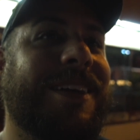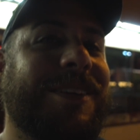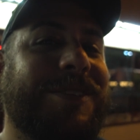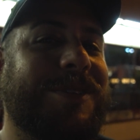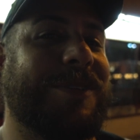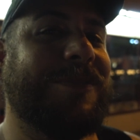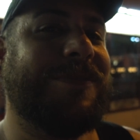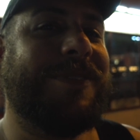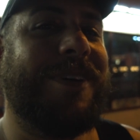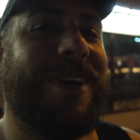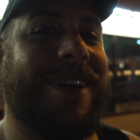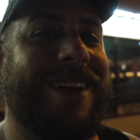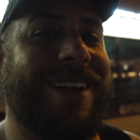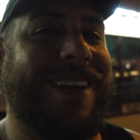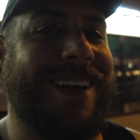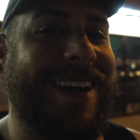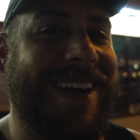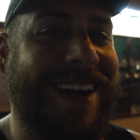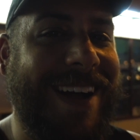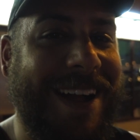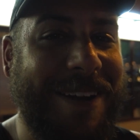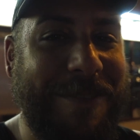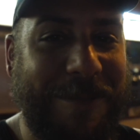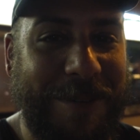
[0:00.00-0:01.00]
So far,
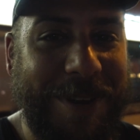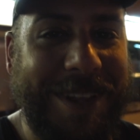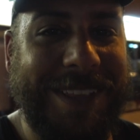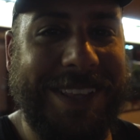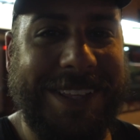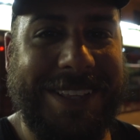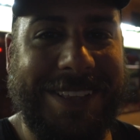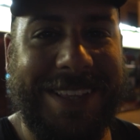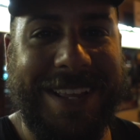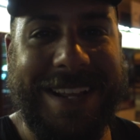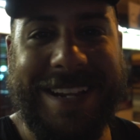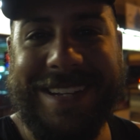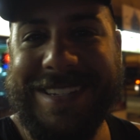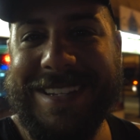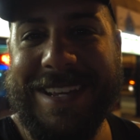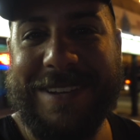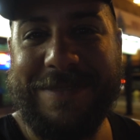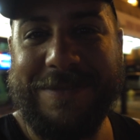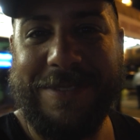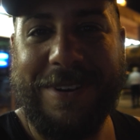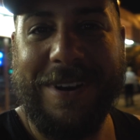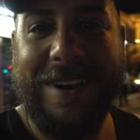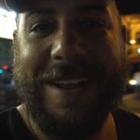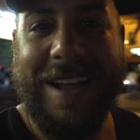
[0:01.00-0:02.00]
I really like
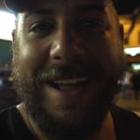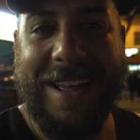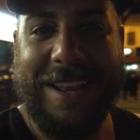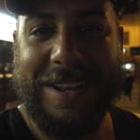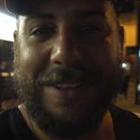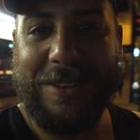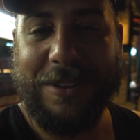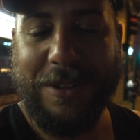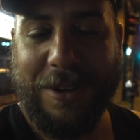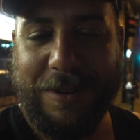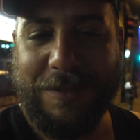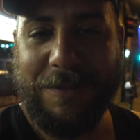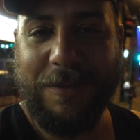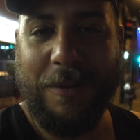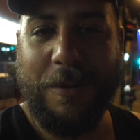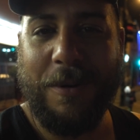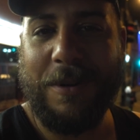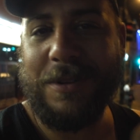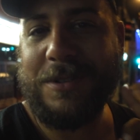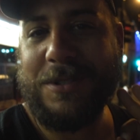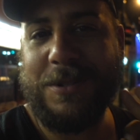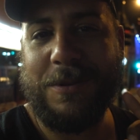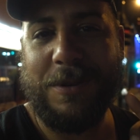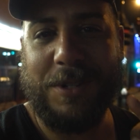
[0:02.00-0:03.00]
Denver. I look
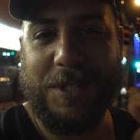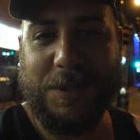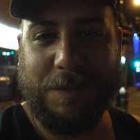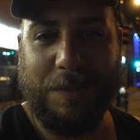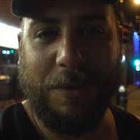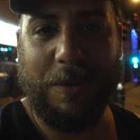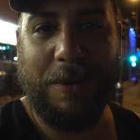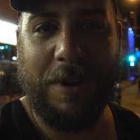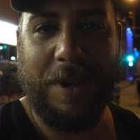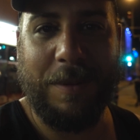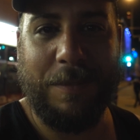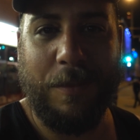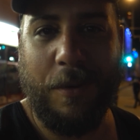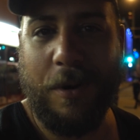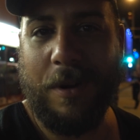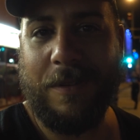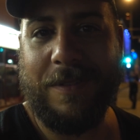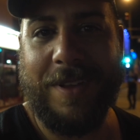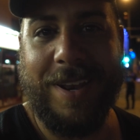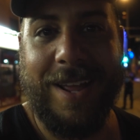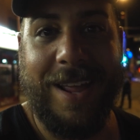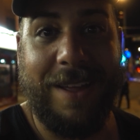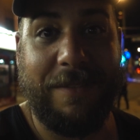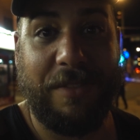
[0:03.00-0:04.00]
forward to exploring more
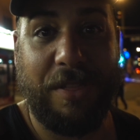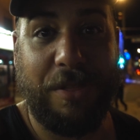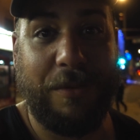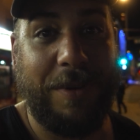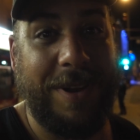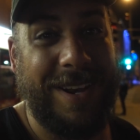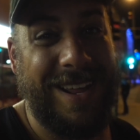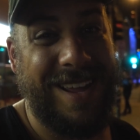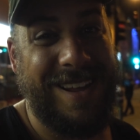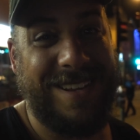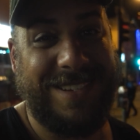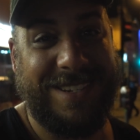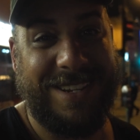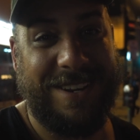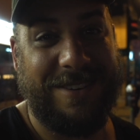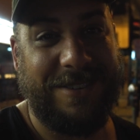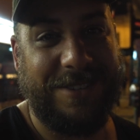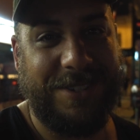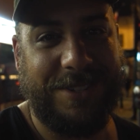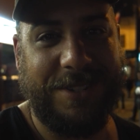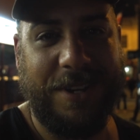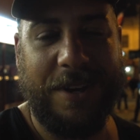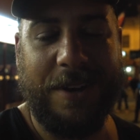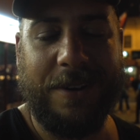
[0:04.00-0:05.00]
of it. I have 3 days
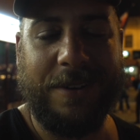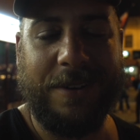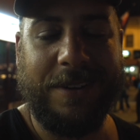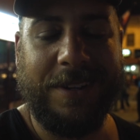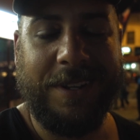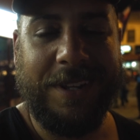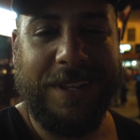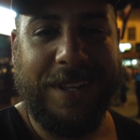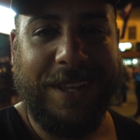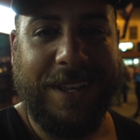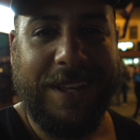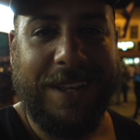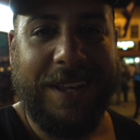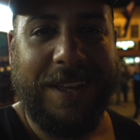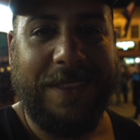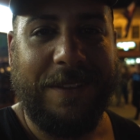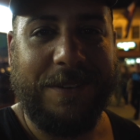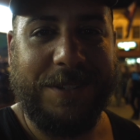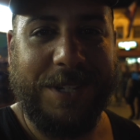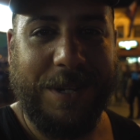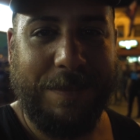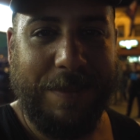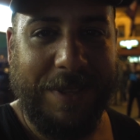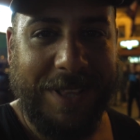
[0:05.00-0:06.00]
here, so
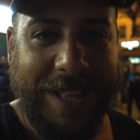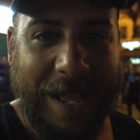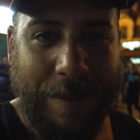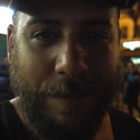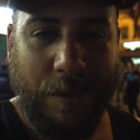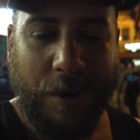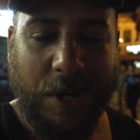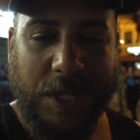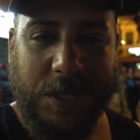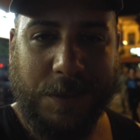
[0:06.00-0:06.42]
There's gonna be a lot more